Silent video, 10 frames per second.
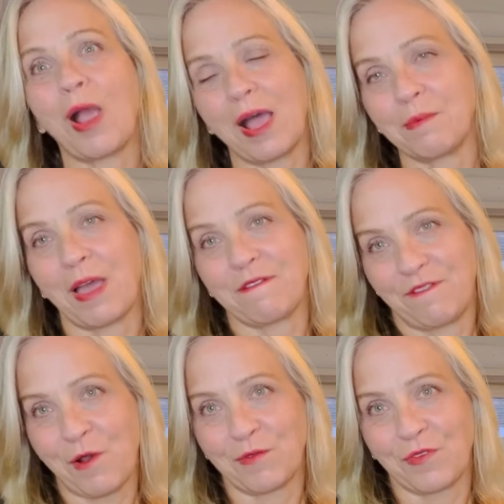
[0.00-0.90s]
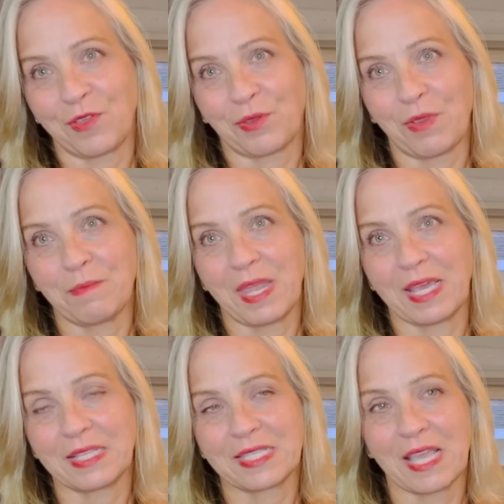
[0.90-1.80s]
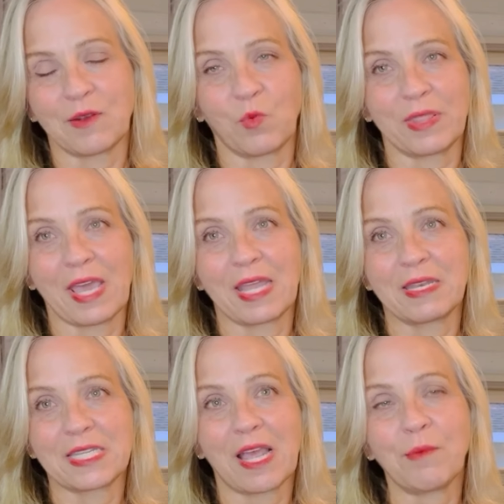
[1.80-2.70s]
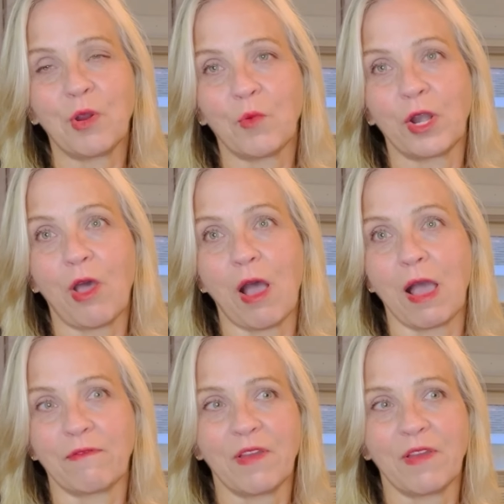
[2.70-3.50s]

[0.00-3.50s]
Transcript: on my phone for 3 minutes, and when that timer went off,